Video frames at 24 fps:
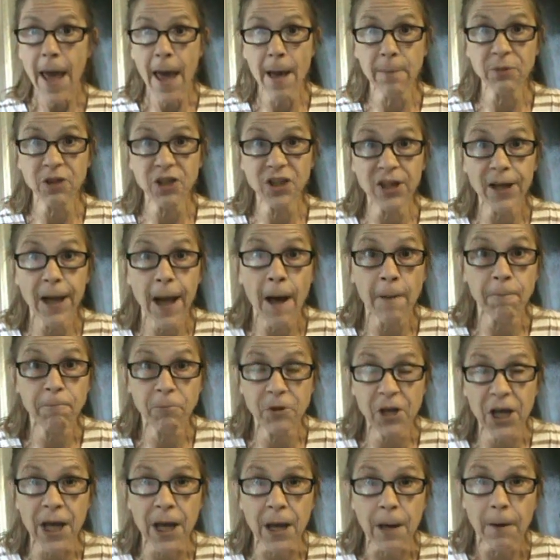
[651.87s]

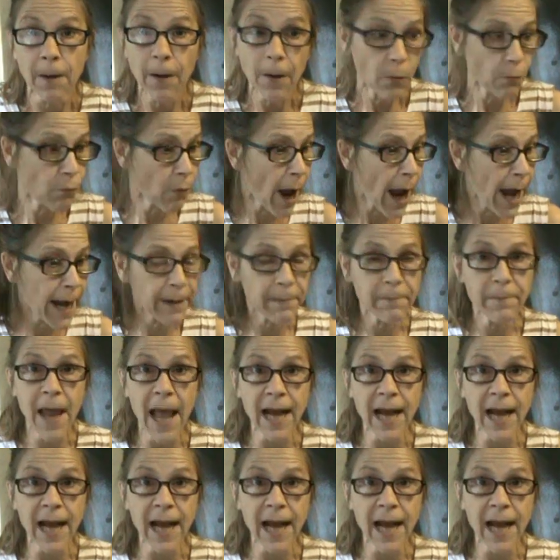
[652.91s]
MCFD, right?